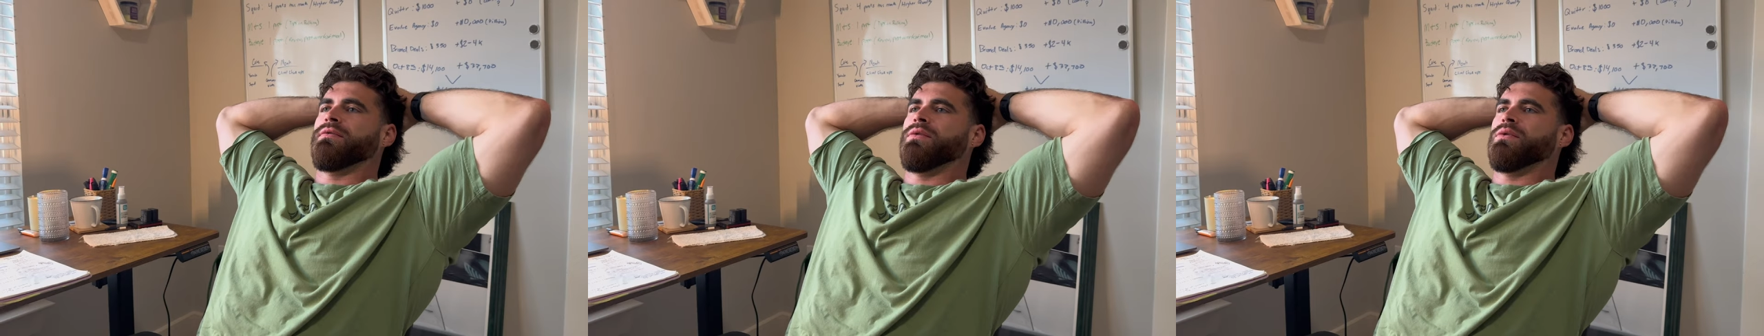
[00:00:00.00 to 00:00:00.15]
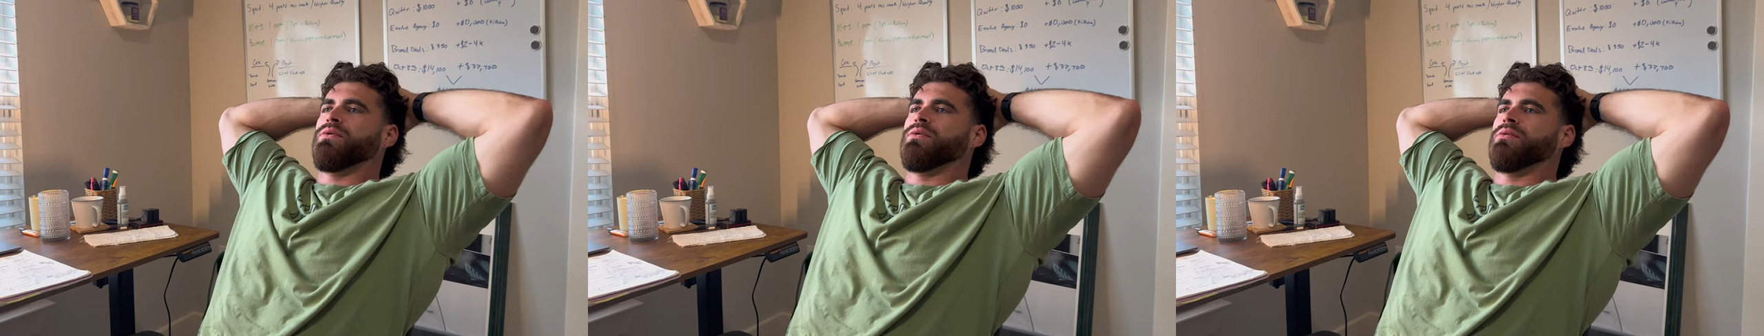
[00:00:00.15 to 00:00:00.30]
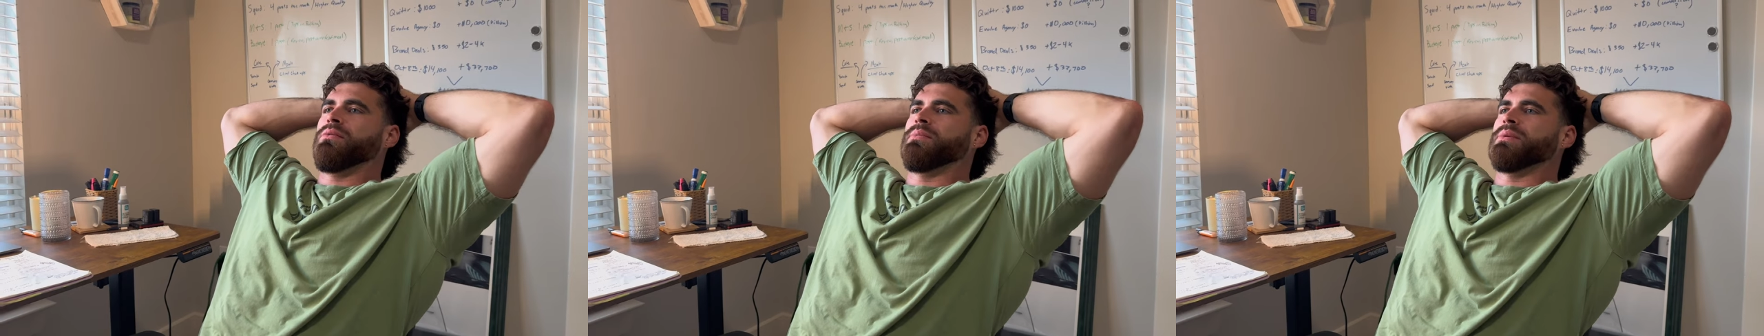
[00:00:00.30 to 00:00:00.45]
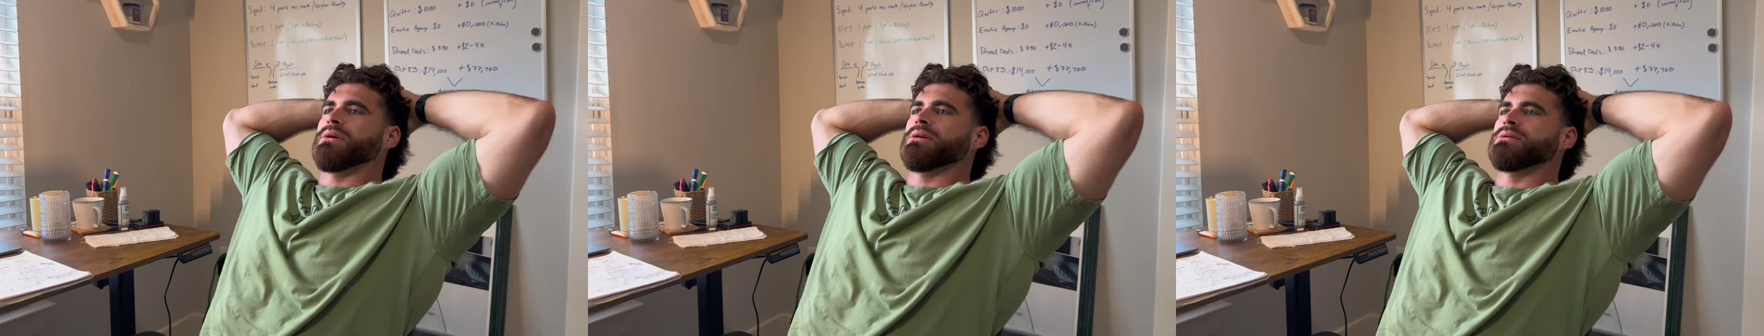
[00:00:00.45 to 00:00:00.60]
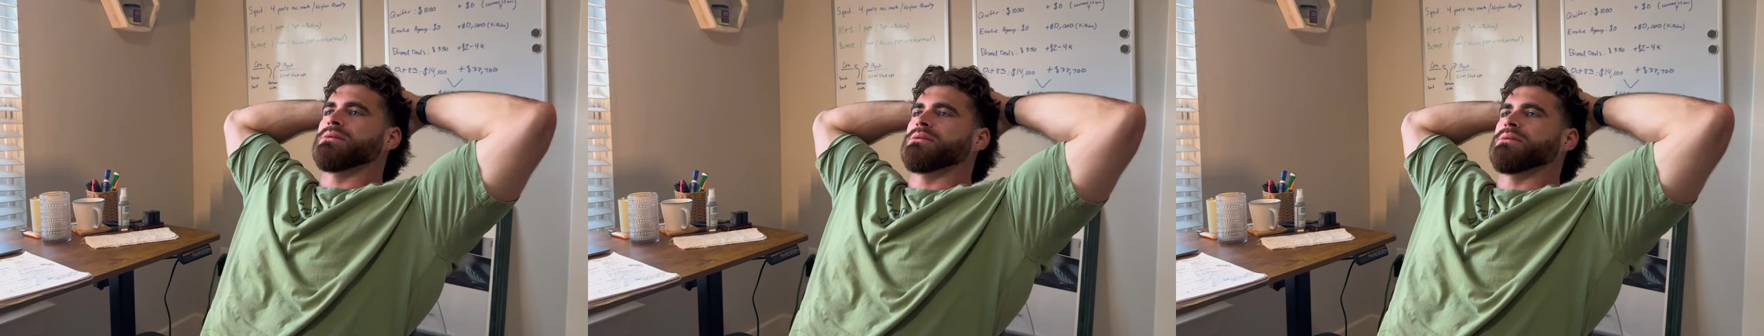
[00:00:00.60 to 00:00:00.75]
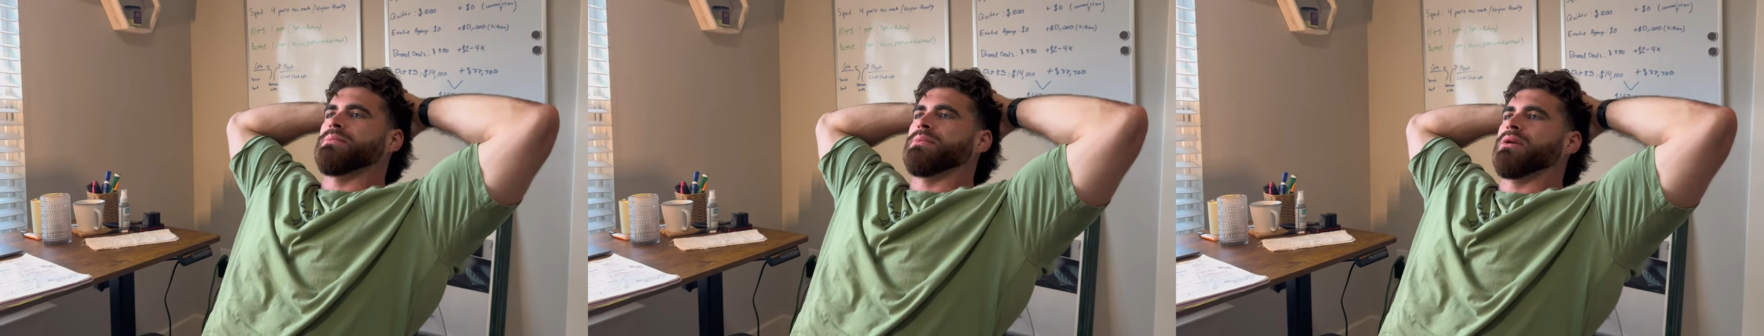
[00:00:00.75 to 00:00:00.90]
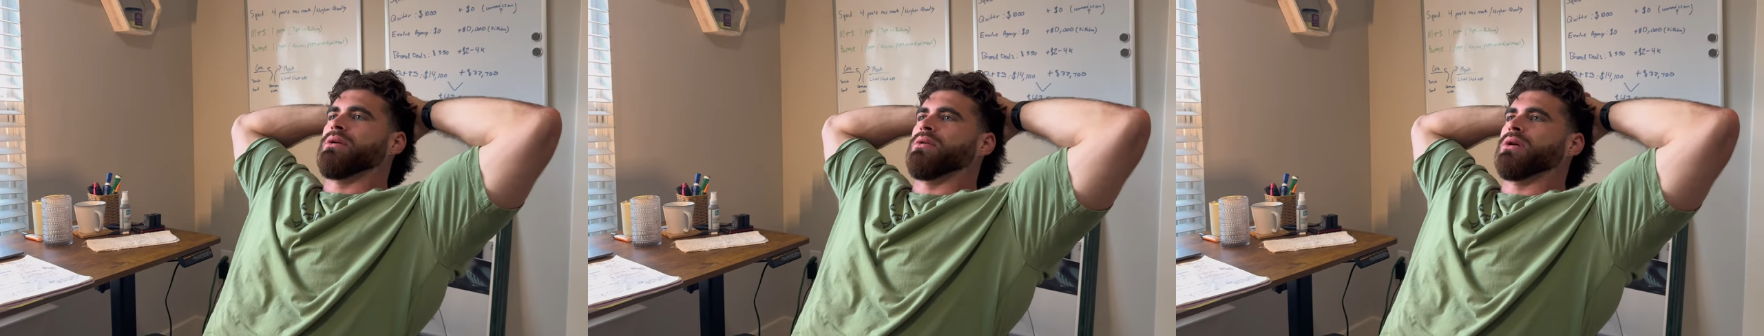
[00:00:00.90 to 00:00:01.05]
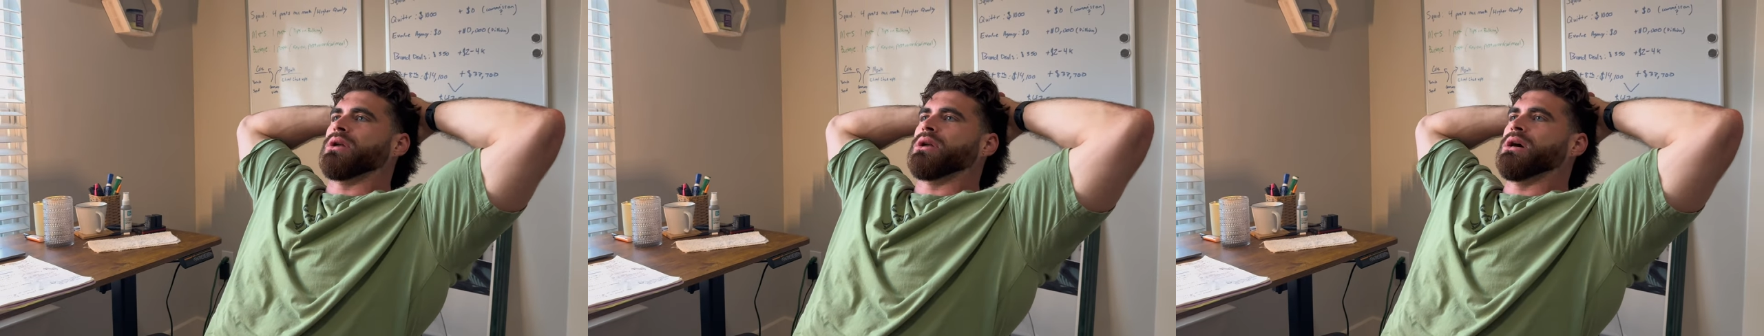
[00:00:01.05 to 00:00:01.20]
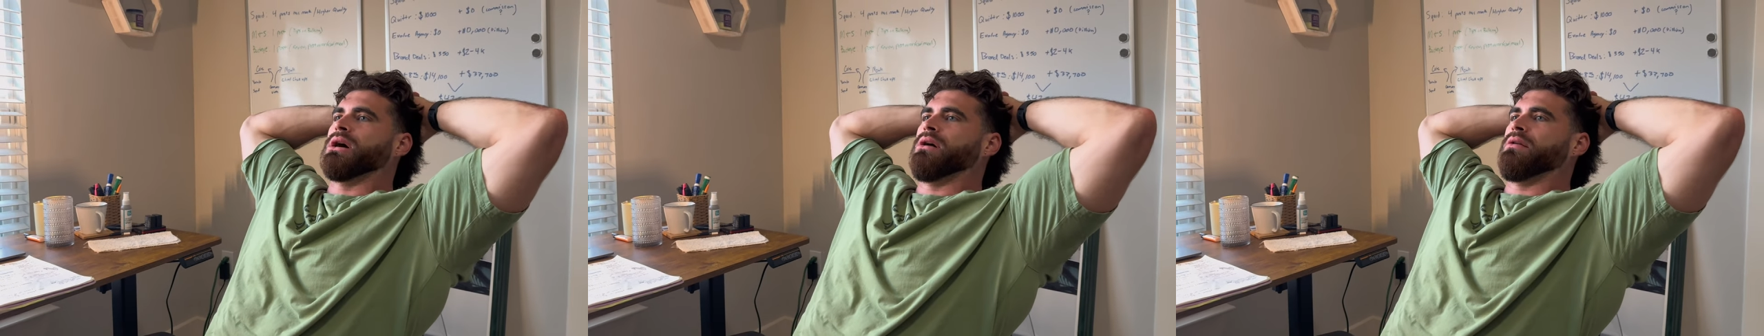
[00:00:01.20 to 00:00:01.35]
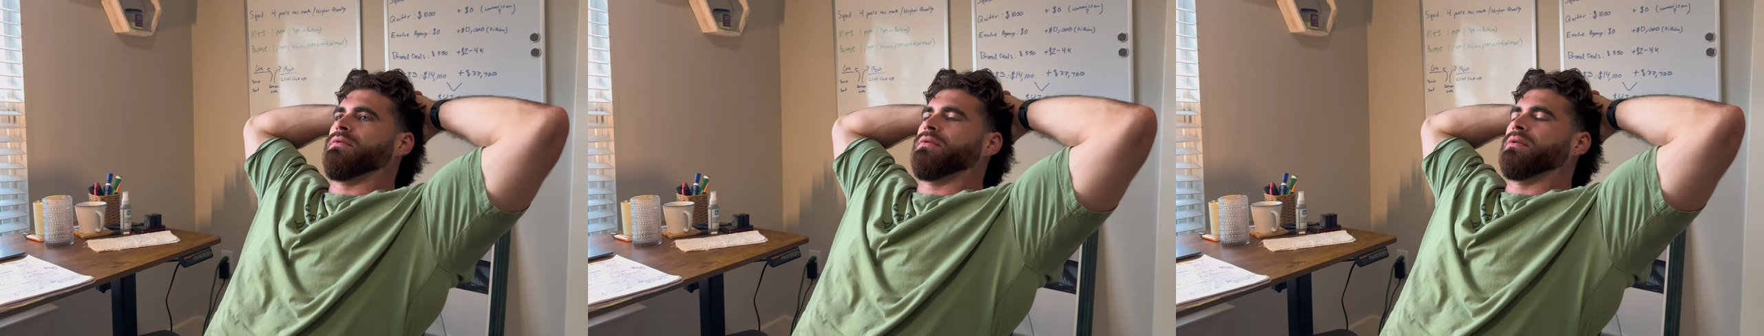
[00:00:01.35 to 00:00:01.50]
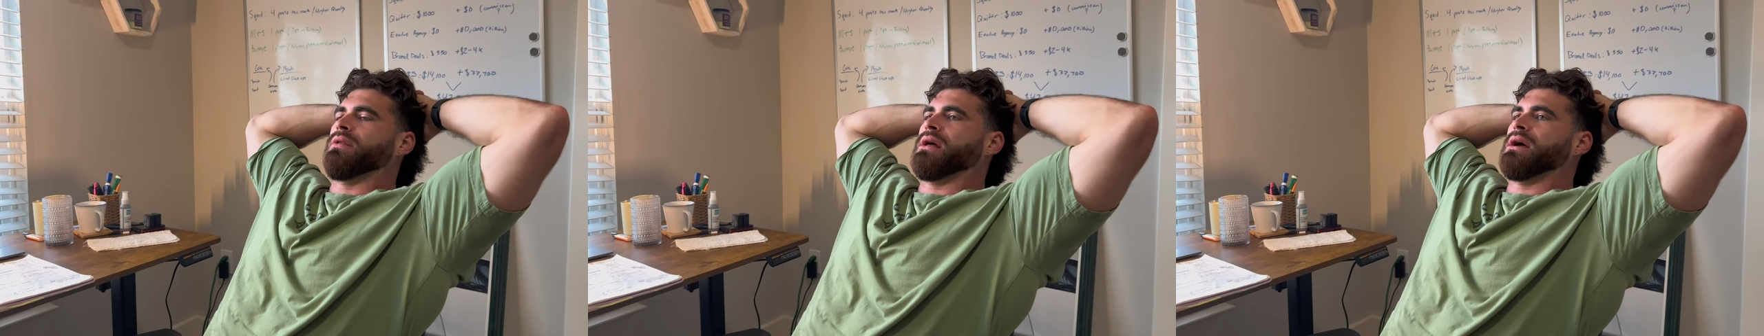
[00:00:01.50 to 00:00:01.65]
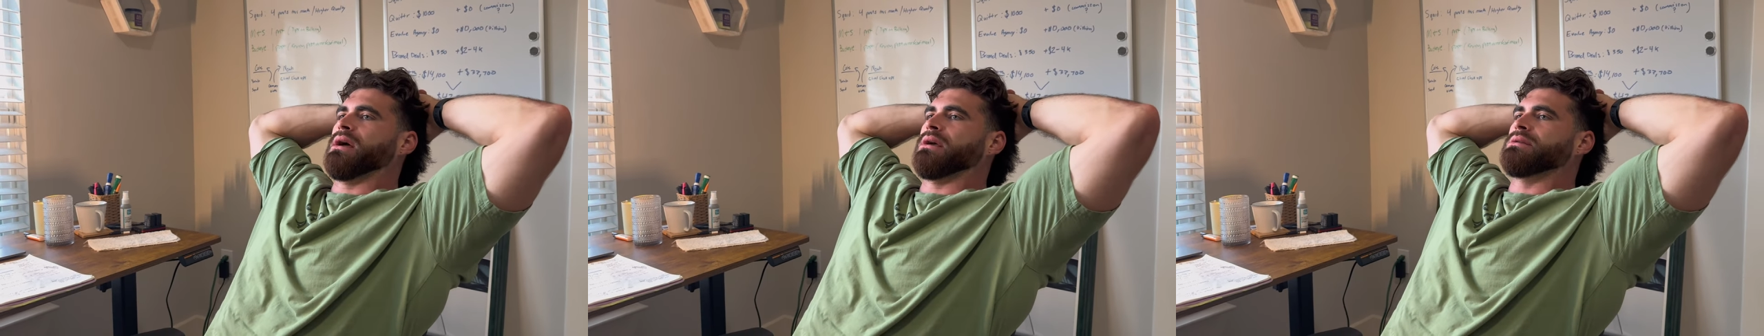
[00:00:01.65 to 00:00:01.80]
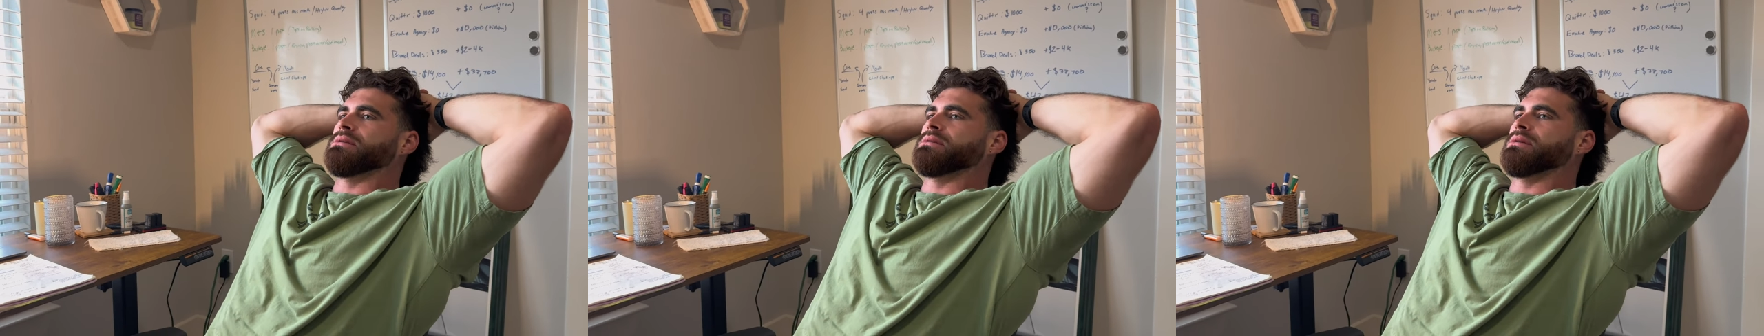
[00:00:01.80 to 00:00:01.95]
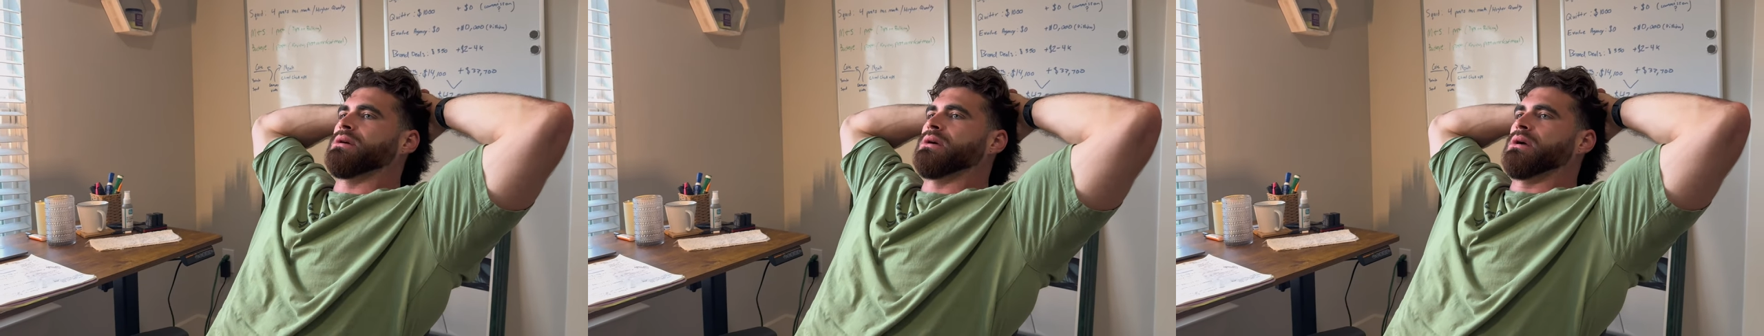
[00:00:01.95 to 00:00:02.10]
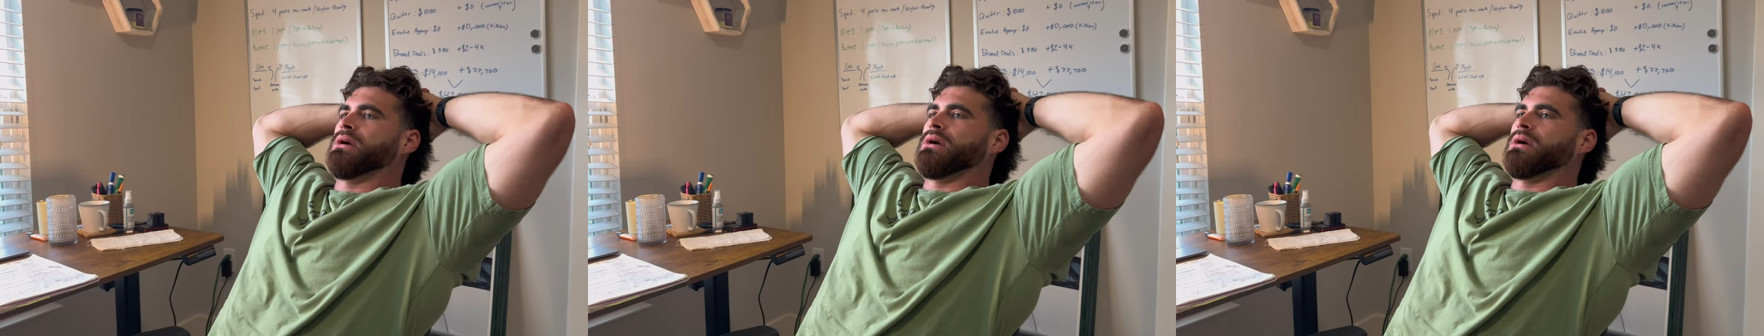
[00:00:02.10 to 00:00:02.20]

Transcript: food because it's been on a cut for the last